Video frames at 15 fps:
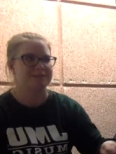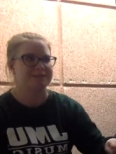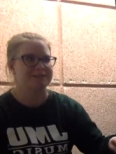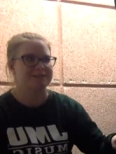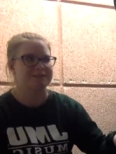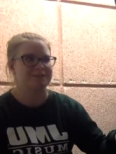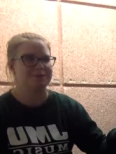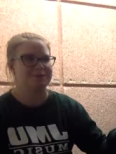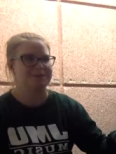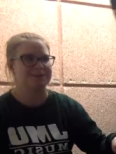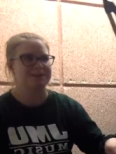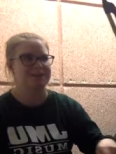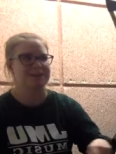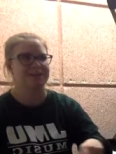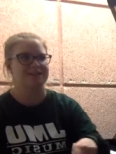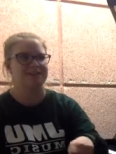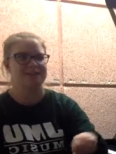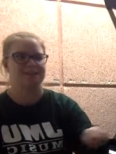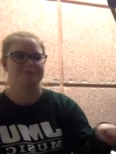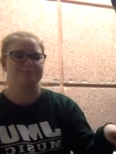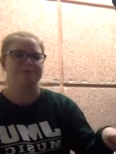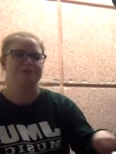Like, don't, like, just kind of,
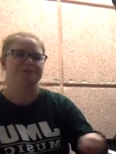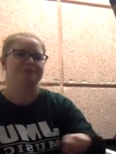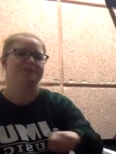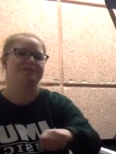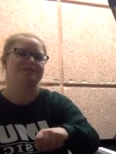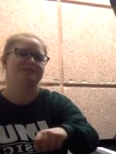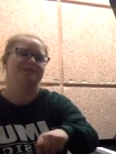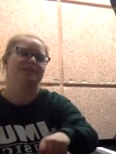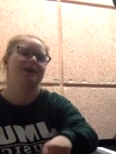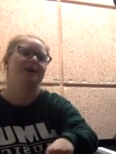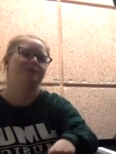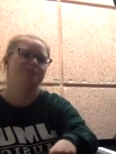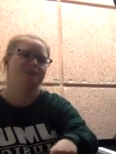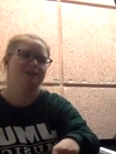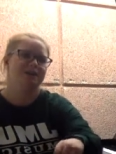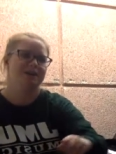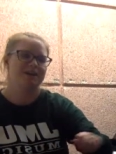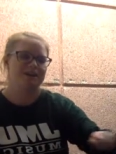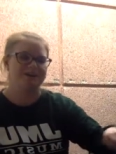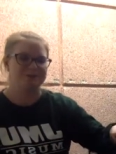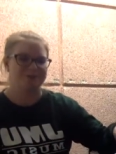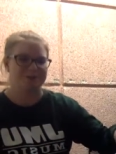like, push and then stop.
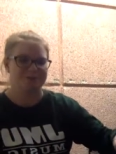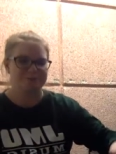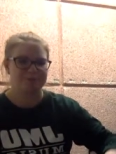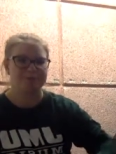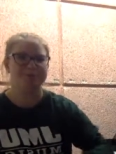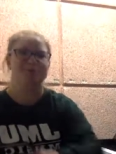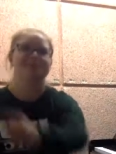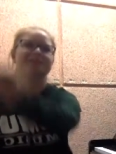So, like, push